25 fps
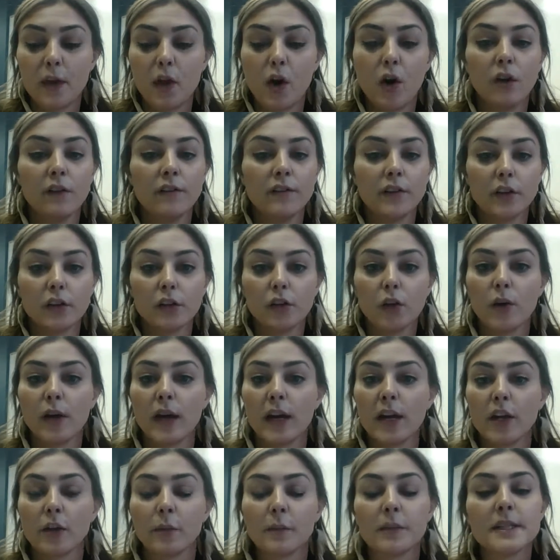
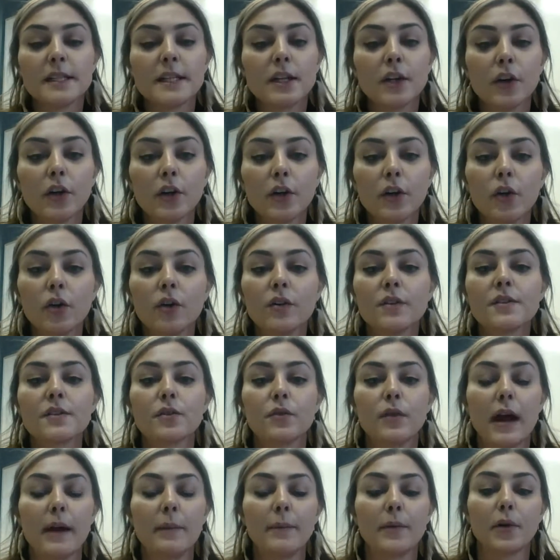locate your materials,
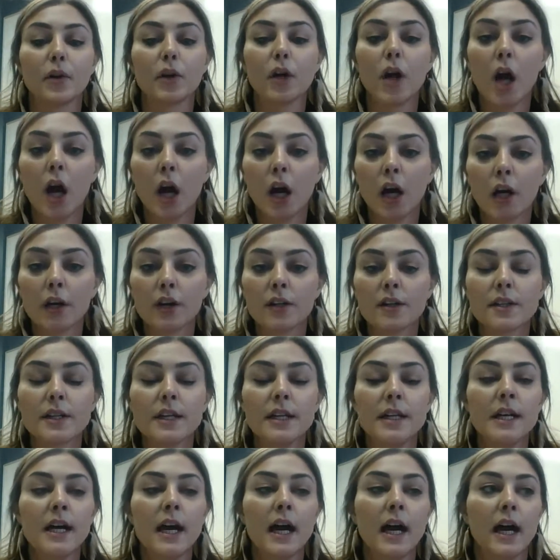grab your cart,
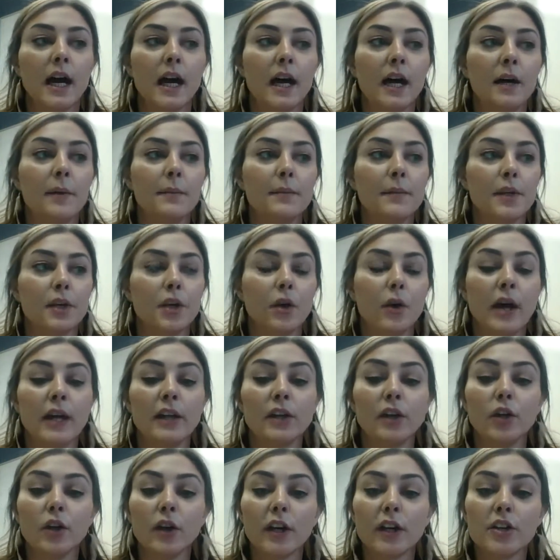
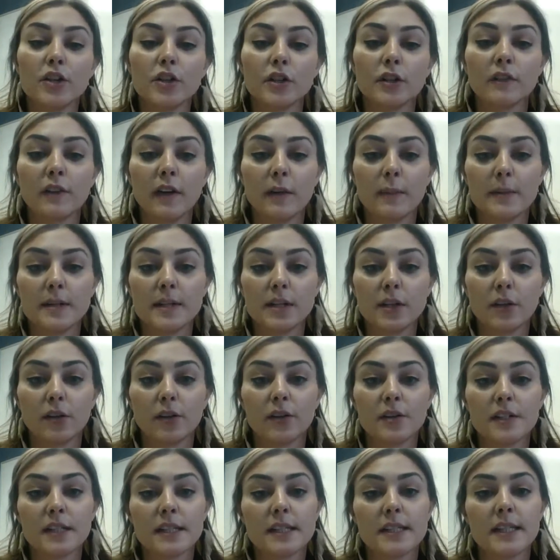and look at your event
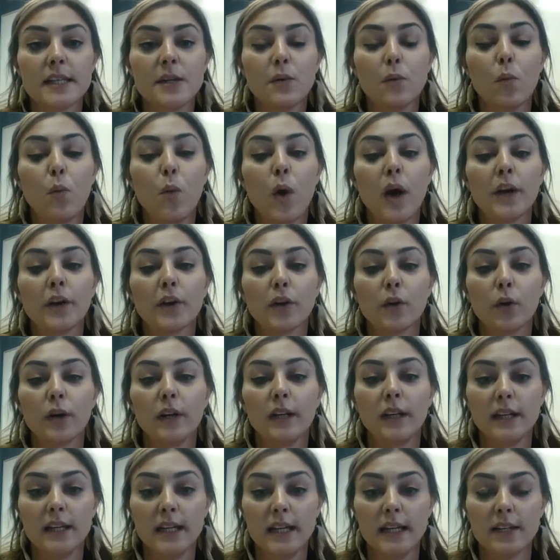materials to see what you're going
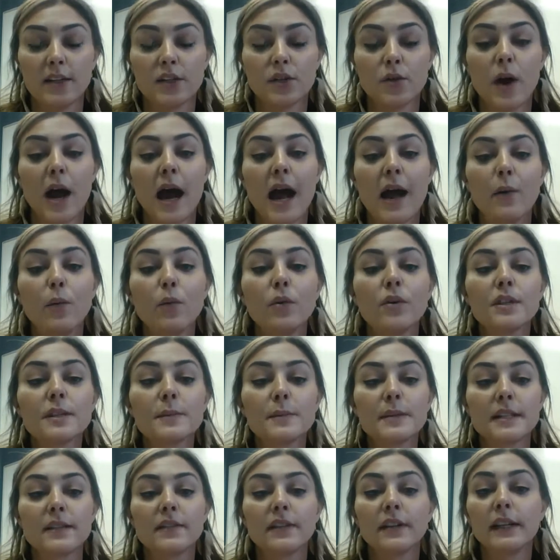to need. So I will
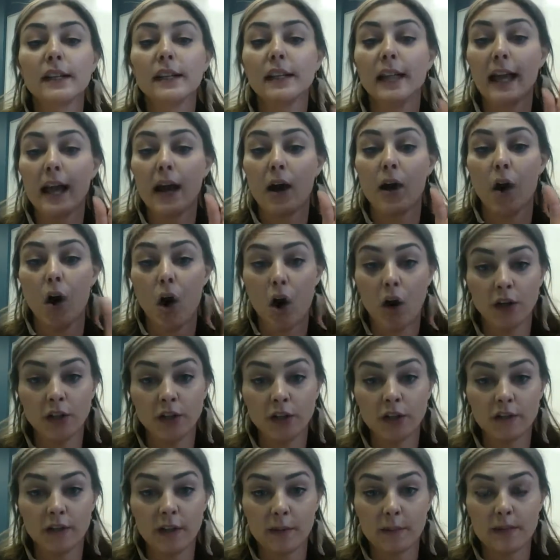specifically lay out on
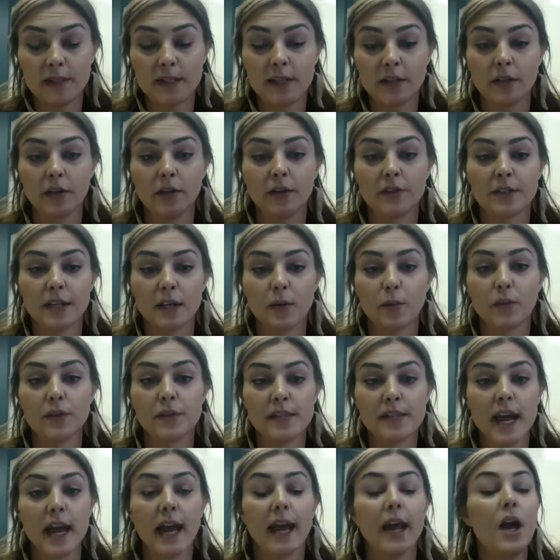your event materials. It will
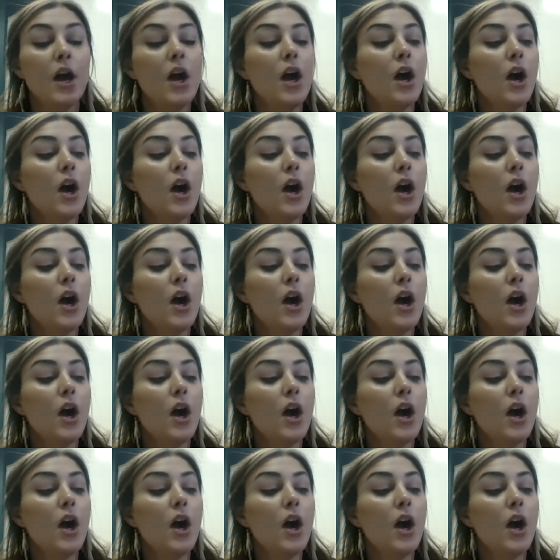say,